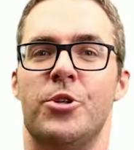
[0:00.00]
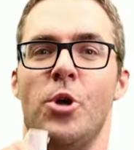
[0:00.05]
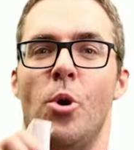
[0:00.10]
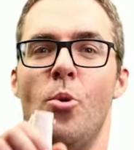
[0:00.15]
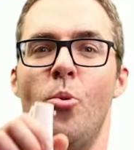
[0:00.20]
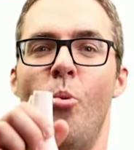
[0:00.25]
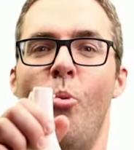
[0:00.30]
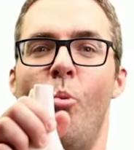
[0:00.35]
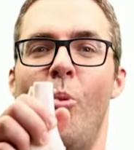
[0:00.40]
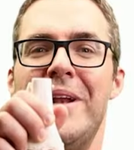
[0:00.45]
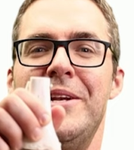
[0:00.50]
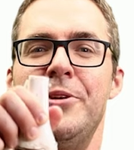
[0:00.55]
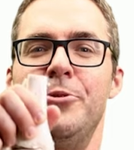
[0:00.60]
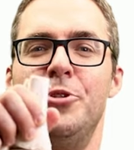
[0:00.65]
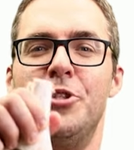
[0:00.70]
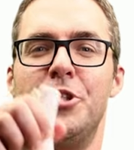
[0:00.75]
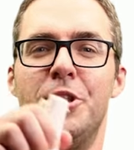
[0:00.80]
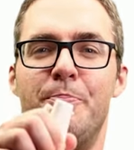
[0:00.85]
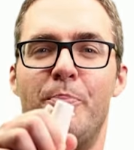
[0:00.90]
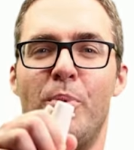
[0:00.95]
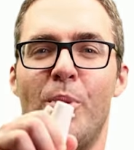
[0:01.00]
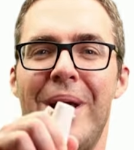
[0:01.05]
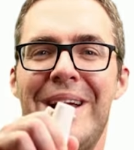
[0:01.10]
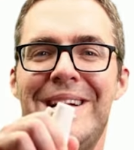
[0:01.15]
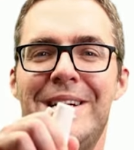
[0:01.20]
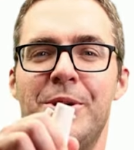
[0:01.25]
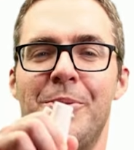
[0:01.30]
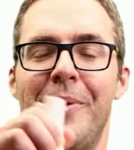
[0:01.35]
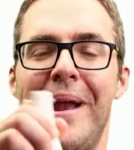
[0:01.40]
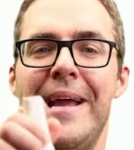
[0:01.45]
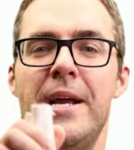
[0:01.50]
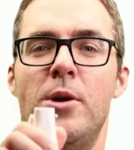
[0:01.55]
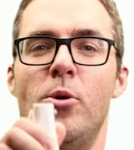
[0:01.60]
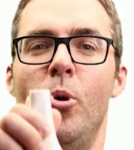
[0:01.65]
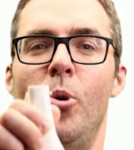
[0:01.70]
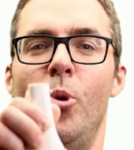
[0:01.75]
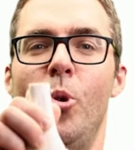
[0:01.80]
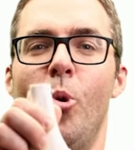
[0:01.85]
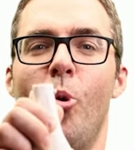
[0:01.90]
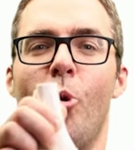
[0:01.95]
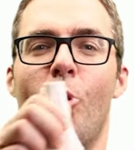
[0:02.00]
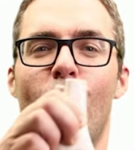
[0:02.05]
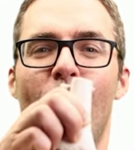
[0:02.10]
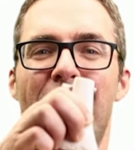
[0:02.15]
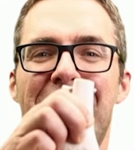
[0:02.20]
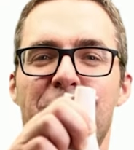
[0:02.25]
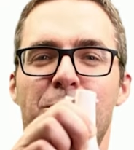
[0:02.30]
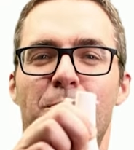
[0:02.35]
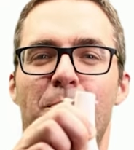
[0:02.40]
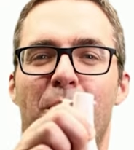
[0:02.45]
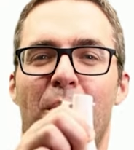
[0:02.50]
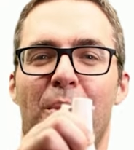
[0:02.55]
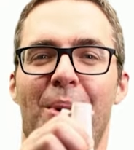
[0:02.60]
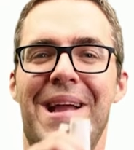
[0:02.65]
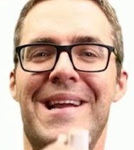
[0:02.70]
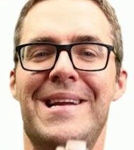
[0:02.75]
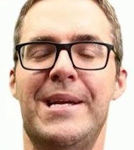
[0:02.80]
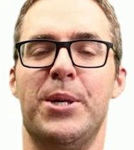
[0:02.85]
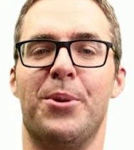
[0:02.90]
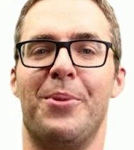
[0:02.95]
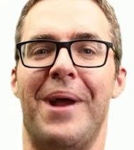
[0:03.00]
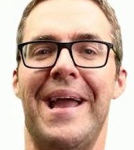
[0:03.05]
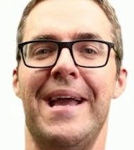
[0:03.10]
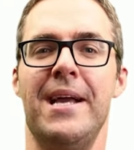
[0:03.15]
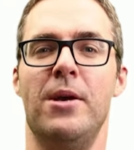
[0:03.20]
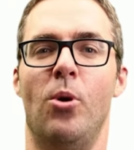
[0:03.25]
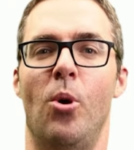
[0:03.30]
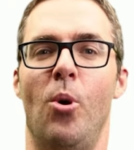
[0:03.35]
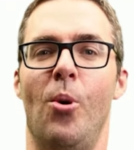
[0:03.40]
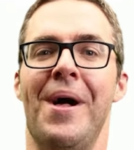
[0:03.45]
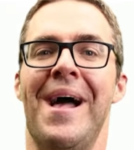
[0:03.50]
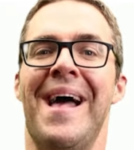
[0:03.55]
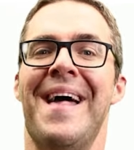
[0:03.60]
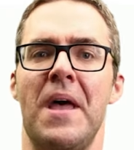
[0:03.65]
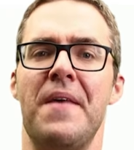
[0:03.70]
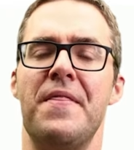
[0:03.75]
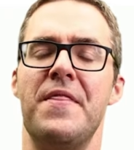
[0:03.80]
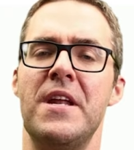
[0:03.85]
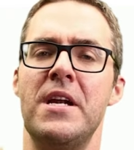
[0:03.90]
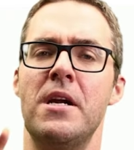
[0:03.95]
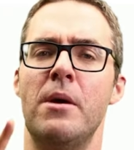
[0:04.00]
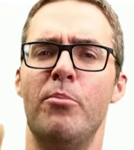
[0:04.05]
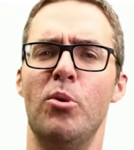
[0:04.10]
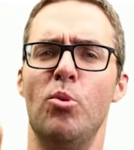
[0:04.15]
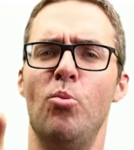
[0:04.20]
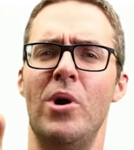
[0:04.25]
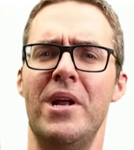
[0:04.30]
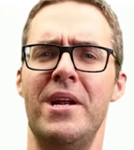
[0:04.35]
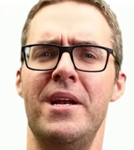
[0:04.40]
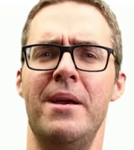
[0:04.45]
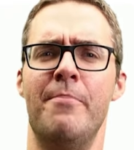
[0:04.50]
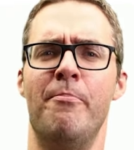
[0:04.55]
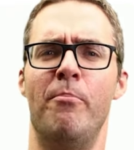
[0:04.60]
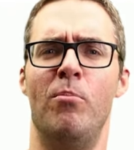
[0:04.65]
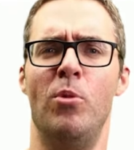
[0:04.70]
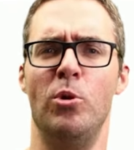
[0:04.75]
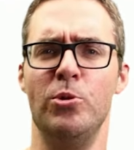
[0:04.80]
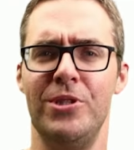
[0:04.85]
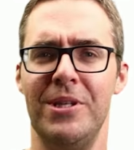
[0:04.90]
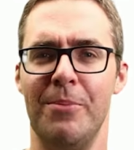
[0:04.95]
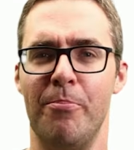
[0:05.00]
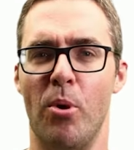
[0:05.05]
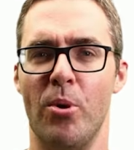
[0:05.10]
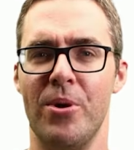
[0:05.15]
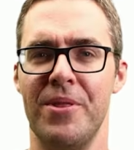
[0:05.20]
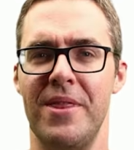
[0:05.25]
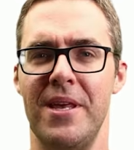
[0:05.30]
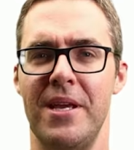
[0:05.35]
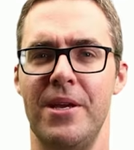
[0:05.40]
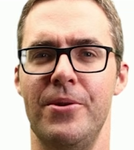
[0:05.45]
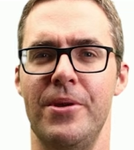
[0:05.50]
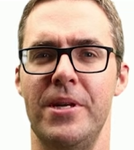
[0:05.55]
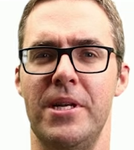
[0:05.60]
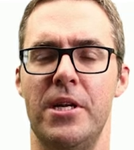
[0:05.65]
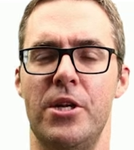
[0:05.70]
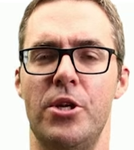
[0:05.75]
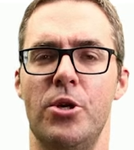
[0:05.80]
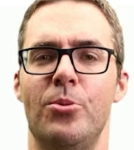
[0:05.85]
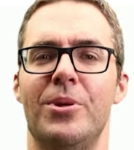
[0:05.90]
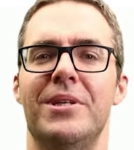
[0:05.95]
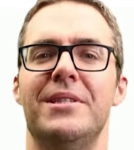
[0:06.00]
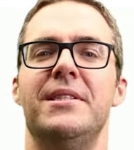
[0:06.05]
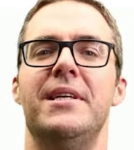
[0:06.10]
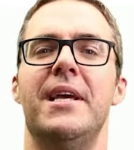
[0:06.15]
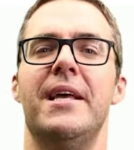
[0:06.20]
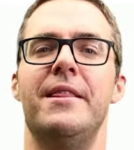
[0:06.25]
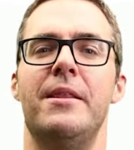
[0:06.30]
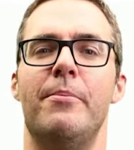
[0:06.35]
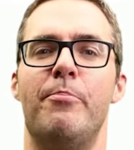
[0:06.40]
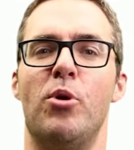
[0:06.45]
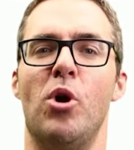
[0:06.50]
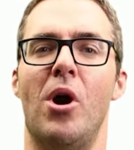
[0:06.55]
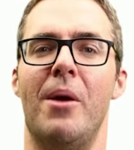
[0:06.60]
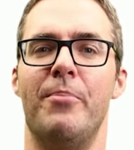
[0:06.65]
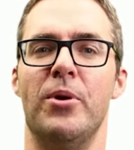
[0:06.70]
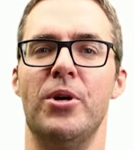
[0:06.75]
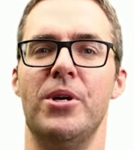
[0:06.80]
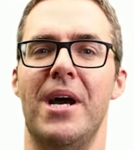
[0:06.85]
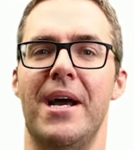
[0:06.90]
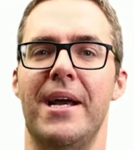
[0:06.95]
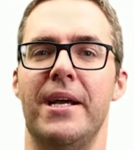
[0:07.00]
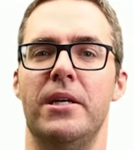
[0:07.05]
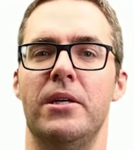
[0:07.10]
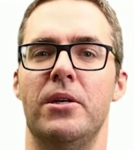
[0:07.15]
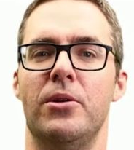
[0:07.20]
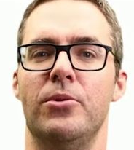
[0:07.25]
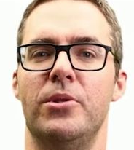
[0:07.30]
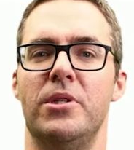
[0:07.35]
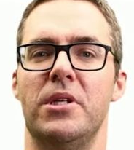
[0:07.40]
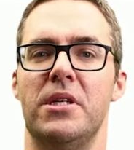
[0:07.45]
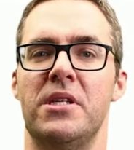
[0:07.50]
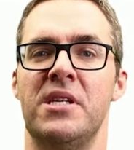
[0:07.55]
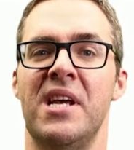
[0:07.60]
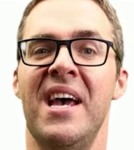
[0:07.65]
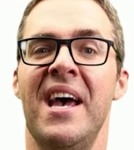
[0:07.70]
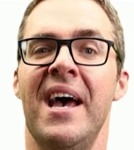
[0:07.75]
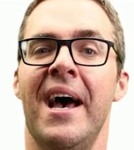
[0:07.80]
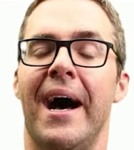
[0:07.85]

So when you sprain your ankle or when you break your ankle, the number one most important thing you need to do is get the proper diagnosis.